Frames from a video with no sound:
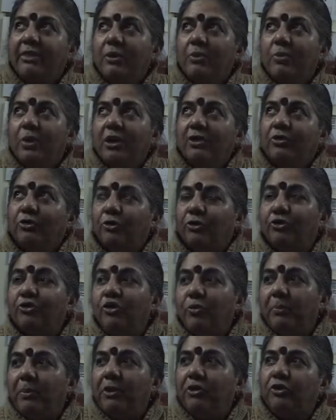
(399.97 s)
think we are so
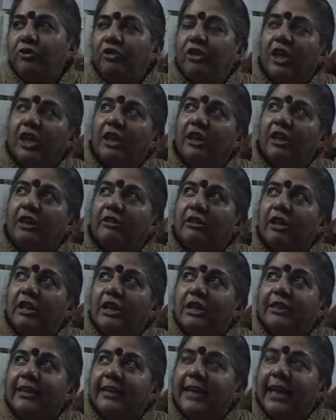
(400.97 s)
stupid to think
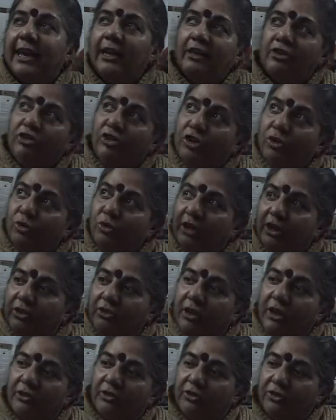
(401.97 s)
that energy only
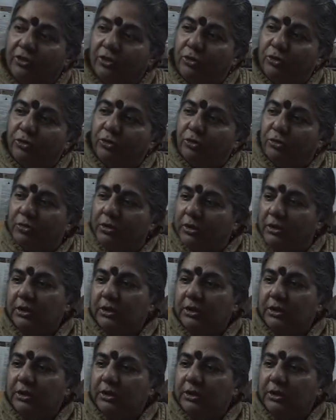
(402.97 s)
runs through